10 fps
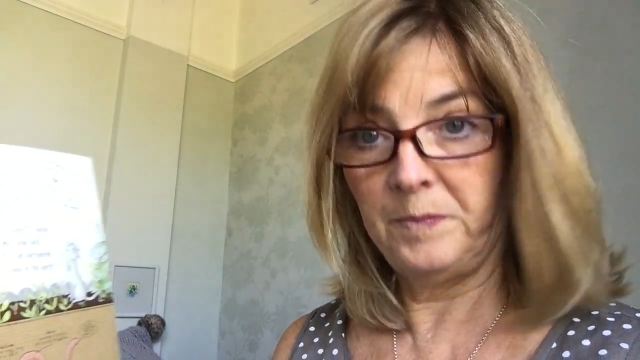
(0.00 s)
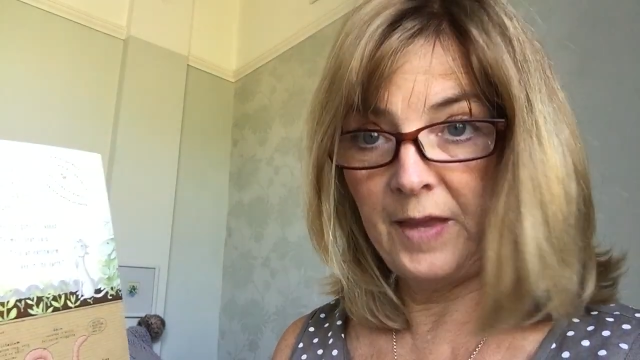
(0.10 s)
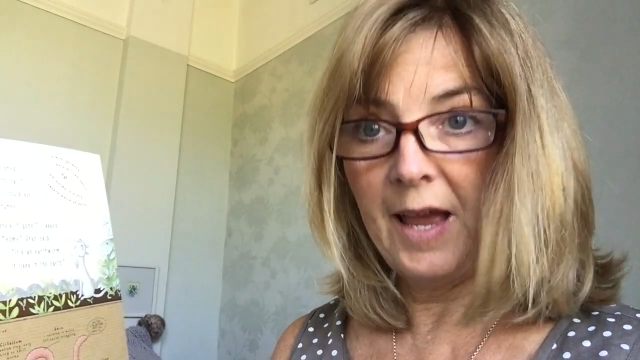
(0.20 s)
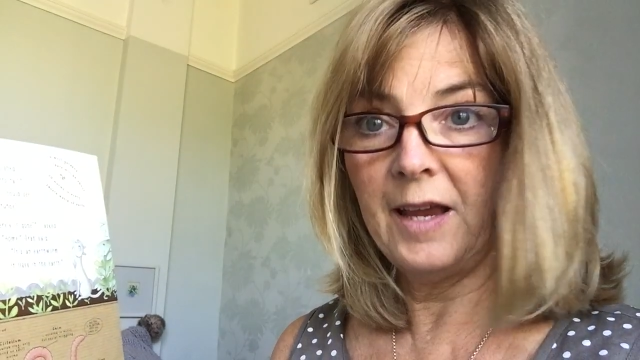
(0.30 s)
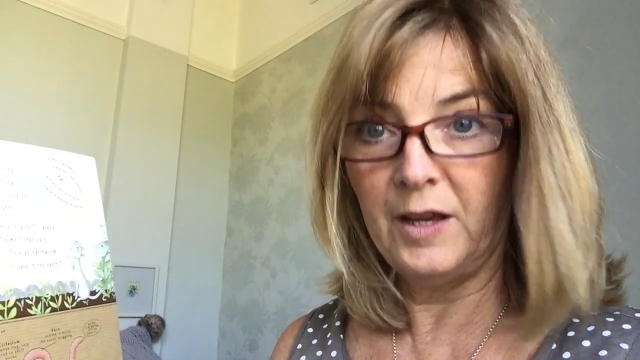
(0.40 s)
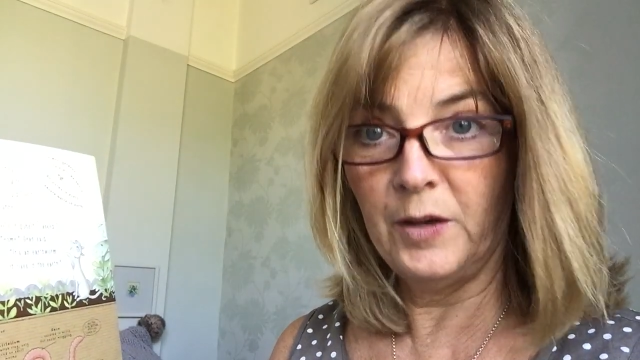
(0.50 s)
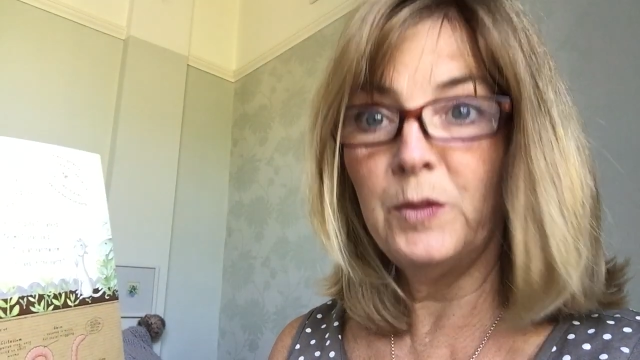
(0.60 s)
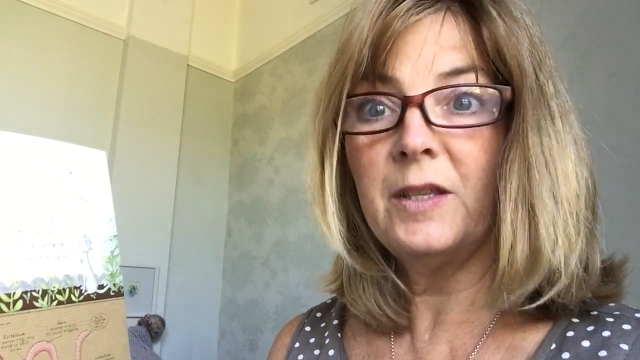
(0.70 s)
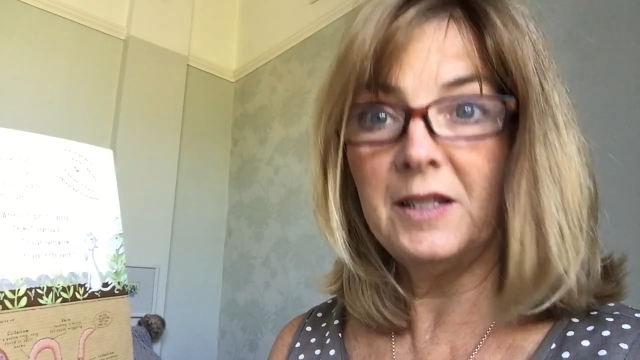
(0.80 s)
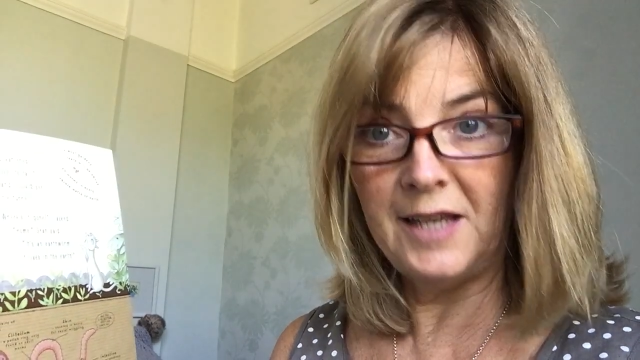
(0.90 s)
"There
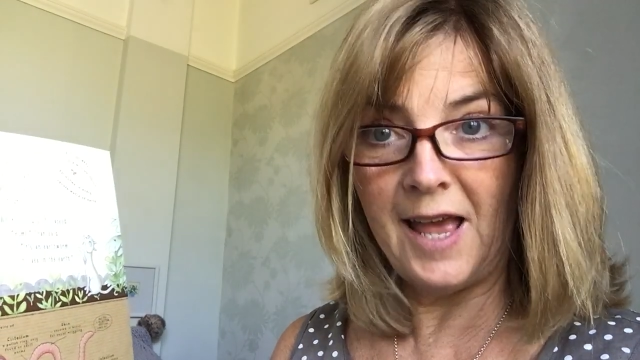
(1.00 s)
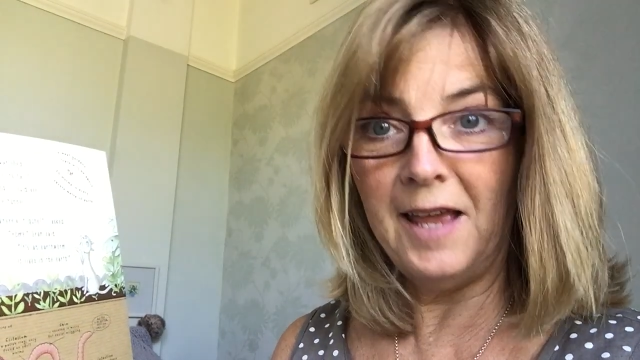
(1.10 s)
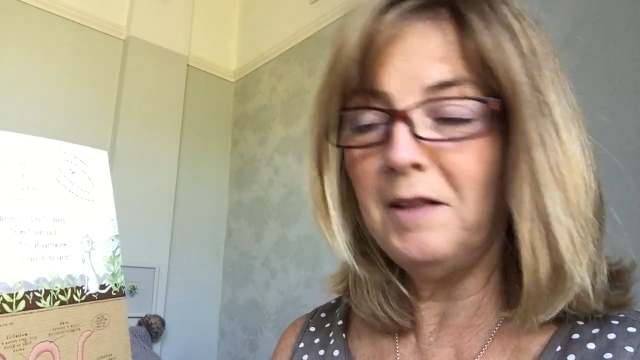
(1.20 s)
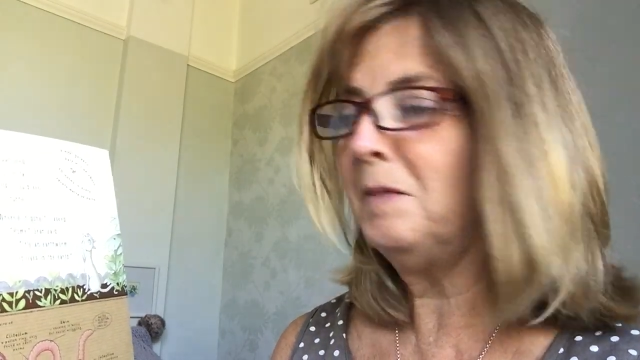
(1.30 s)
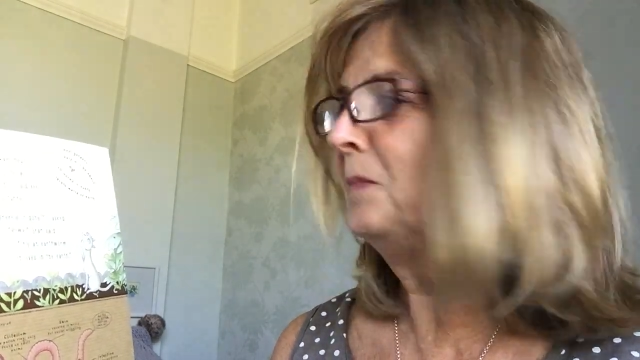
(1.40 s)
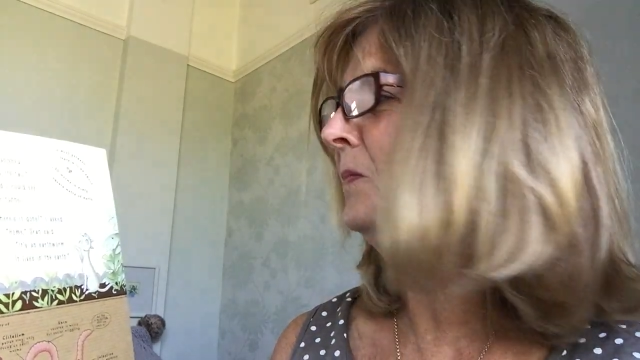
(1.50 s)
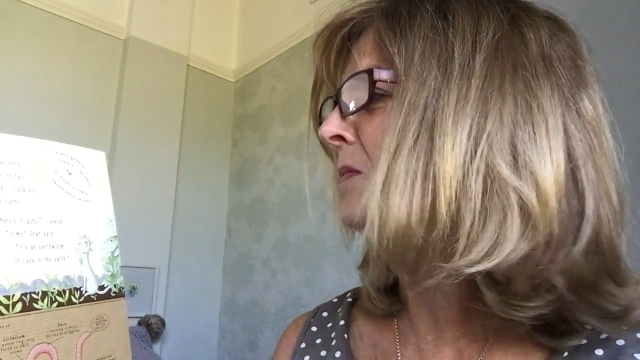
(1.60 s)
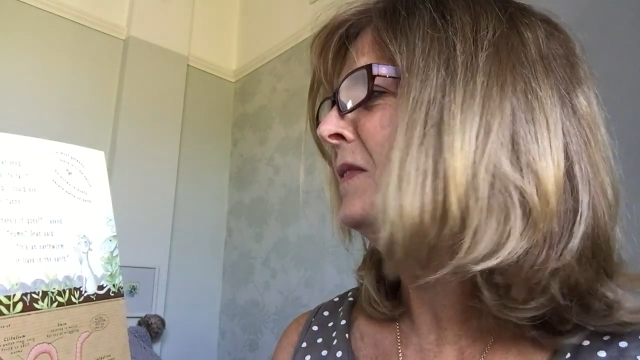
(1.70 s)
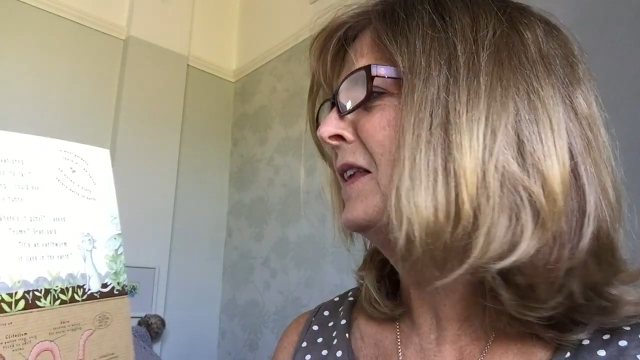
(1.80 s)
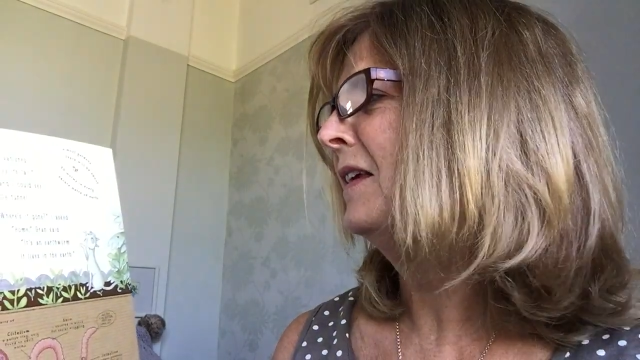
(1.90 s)
goes the tail."
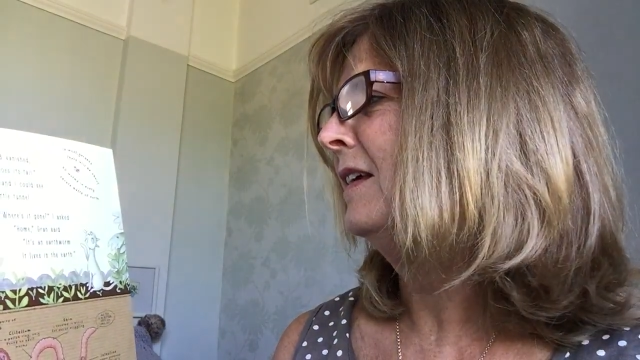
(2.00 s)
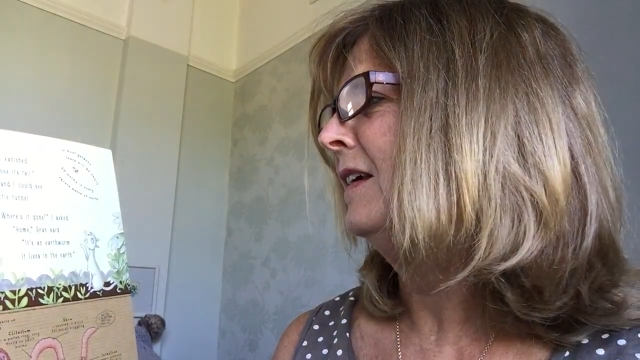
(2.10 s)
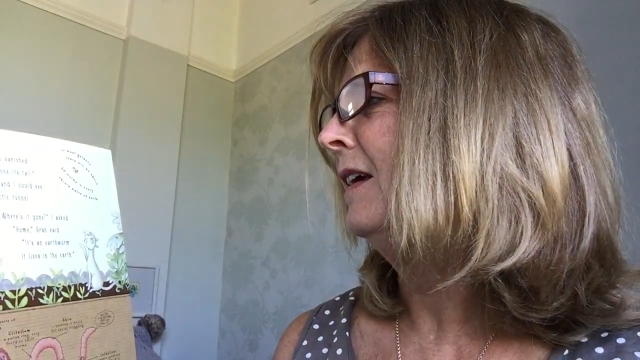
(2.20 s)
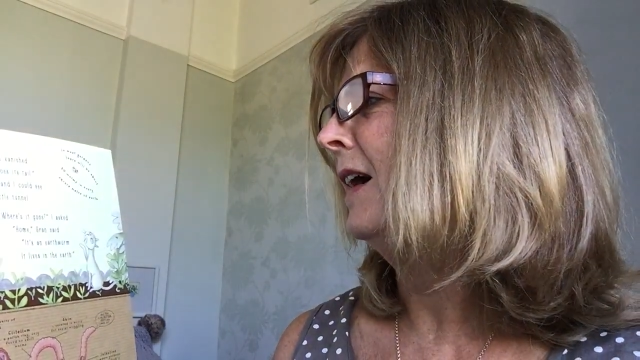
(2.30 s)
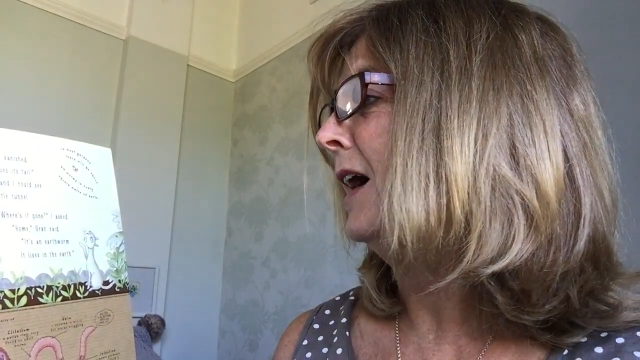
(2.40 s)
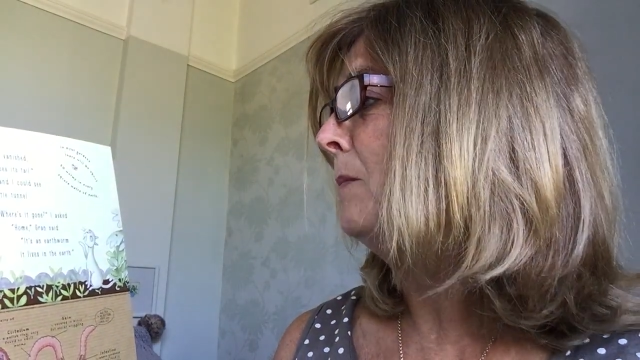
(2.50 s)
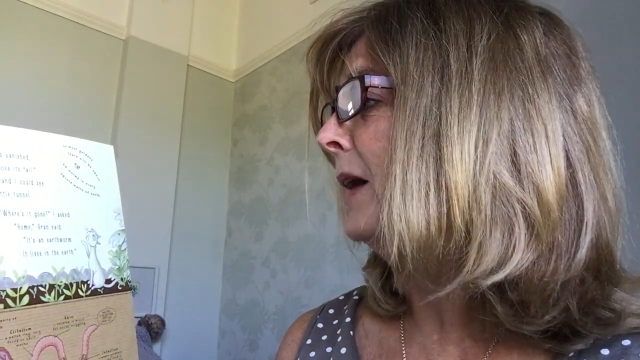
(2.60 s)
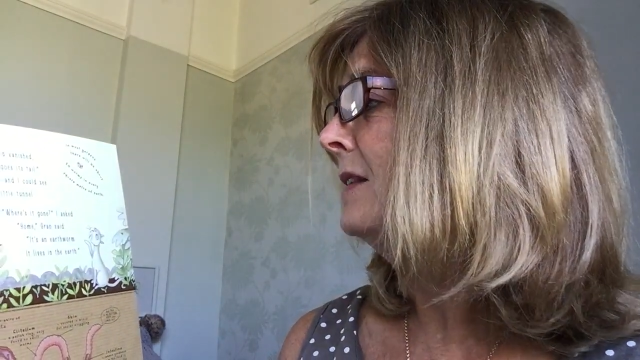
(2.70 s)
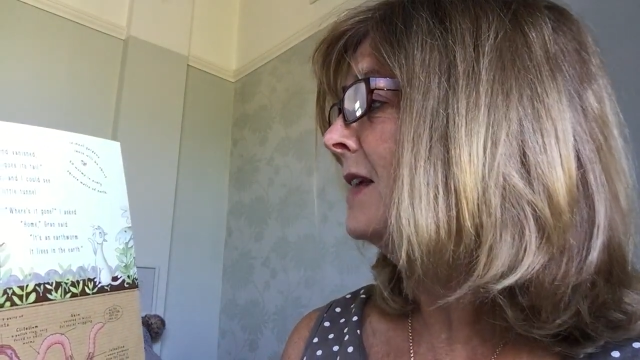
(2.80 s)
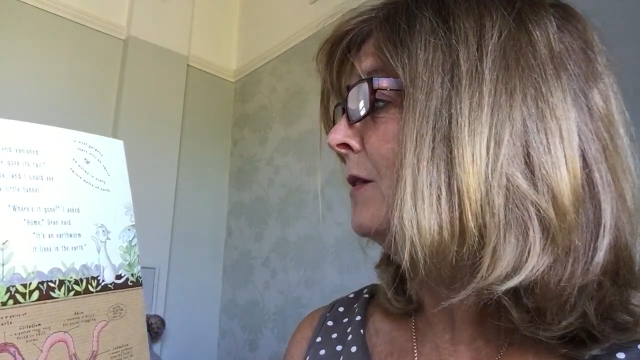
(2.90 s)
I
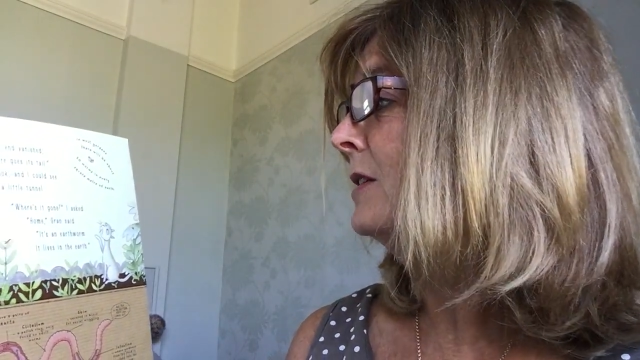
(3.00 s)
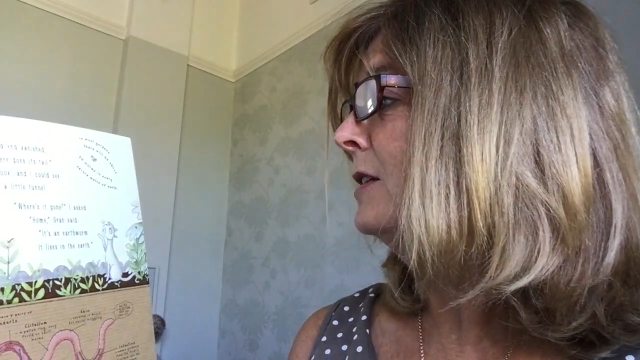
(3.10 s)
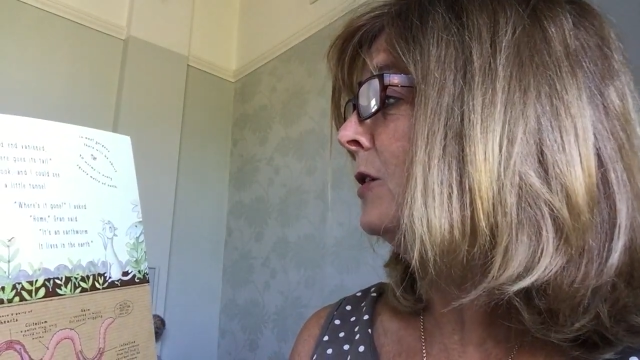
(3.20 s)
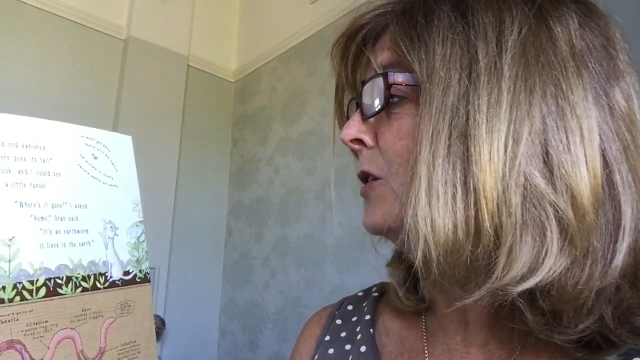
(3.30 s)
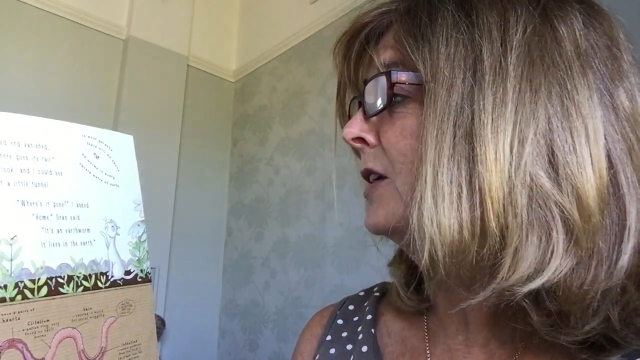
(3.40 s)
bent down to look